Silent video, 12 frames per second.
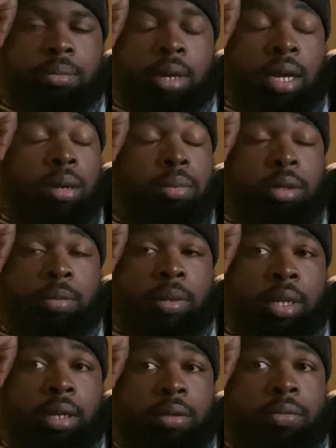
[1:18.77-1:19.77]
I don't believe I
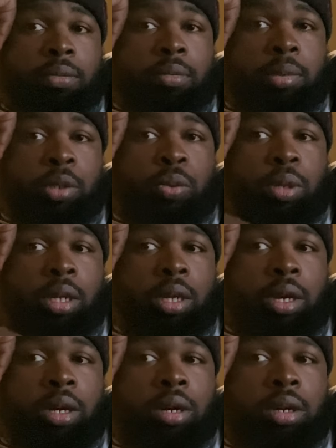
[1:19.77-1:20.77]
have. Between
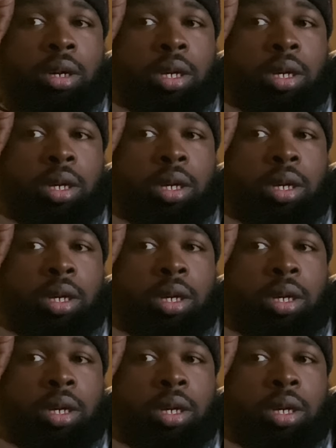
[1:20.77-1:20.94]
here